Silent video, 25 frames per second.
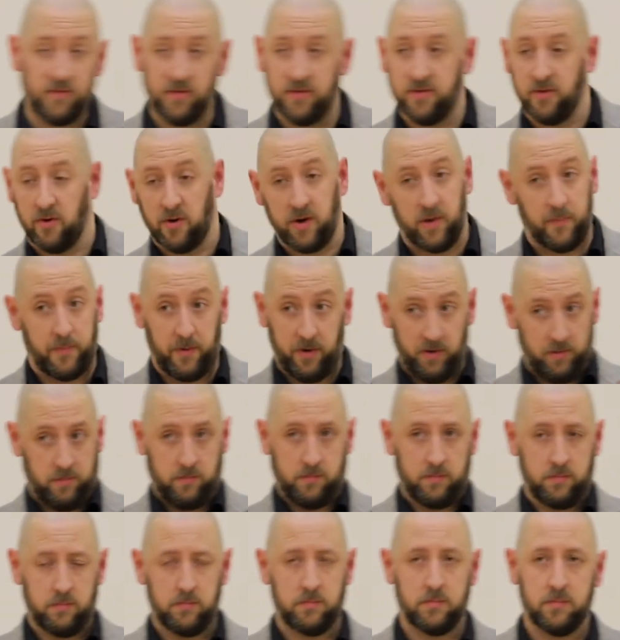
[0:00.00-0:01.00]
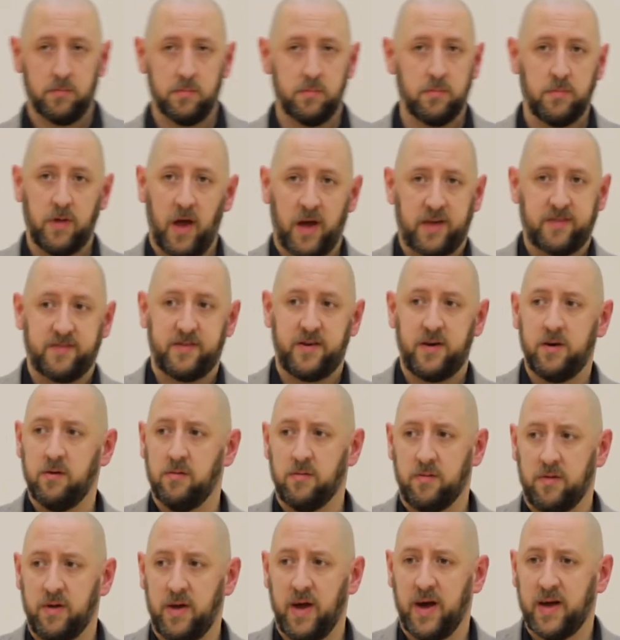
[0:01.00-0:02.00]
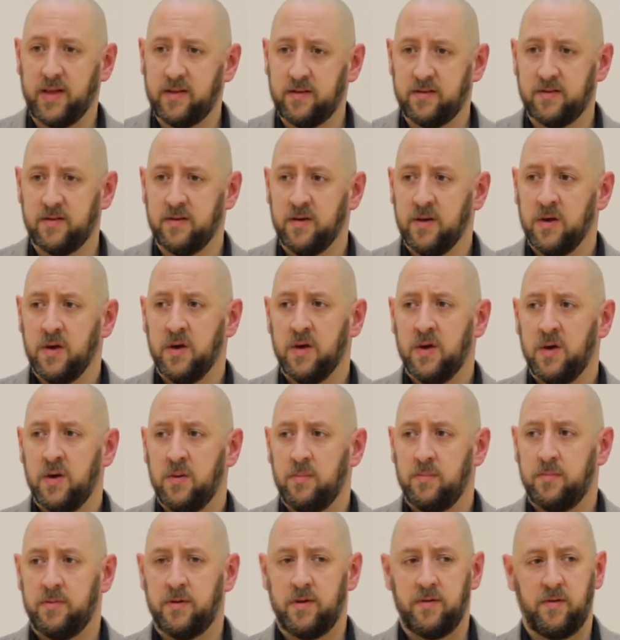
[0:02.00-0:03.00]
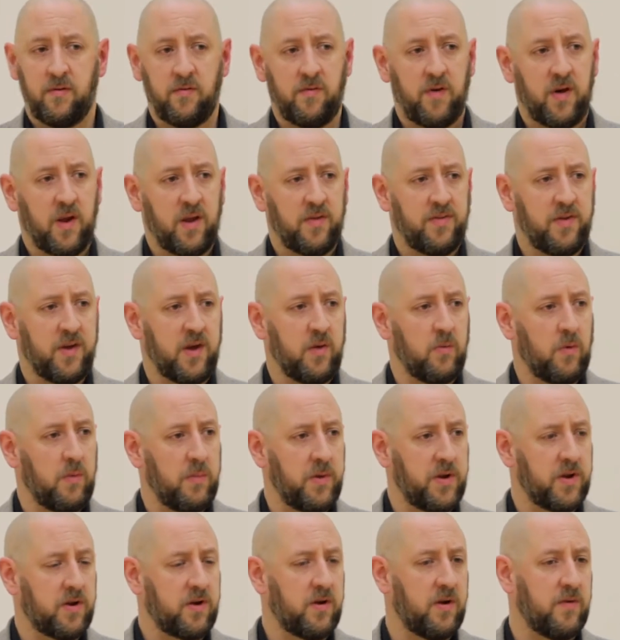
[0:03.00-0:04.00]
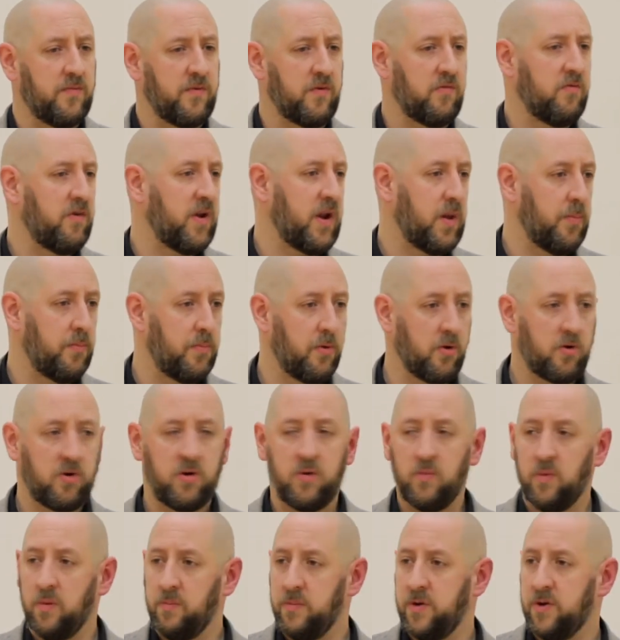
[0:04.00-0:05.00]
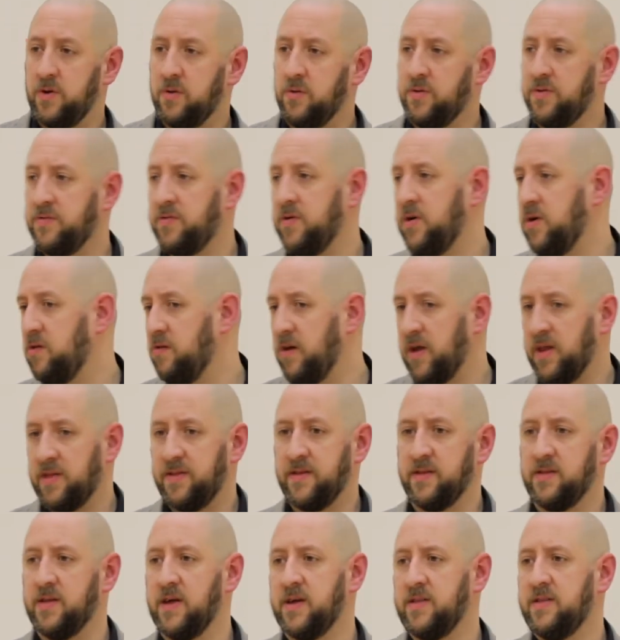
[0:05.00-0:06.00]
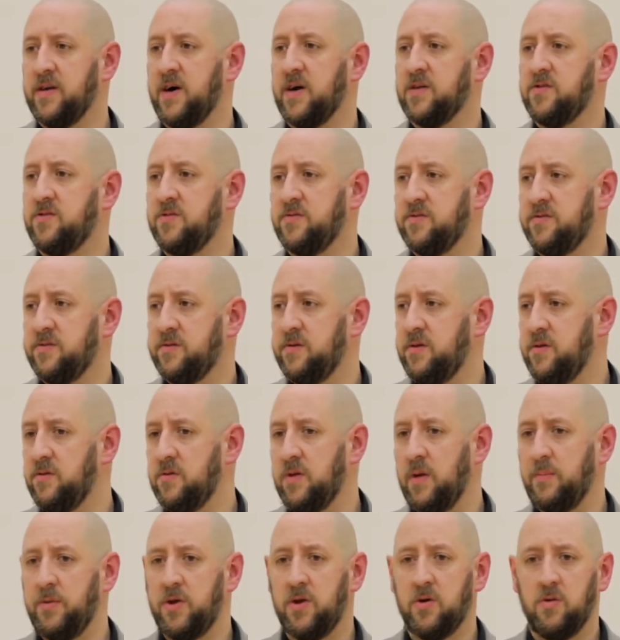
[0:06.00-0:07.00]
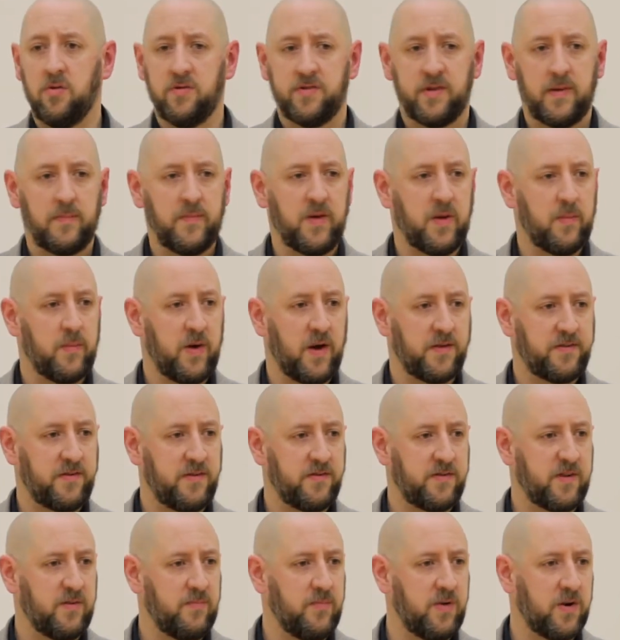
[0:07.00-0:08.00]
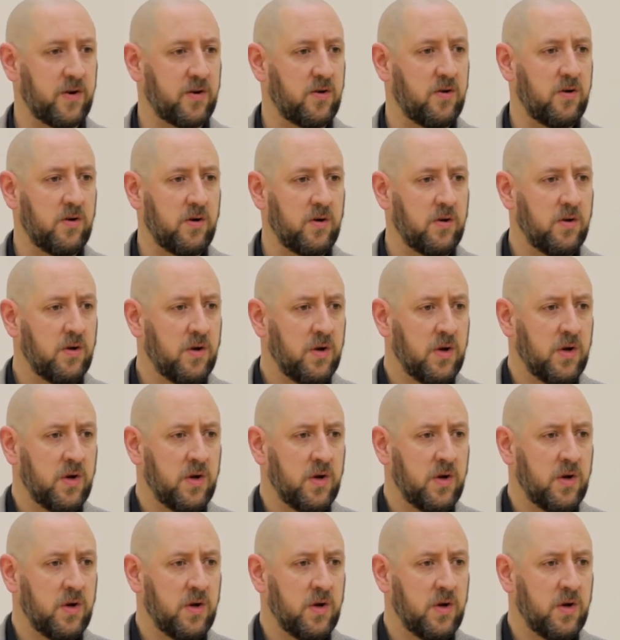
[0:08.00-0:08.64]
thought about next year yet, but if you have anything you want me to cover, or any book you want me to go through, or anything like that, just let me know, send me a message, give me a call,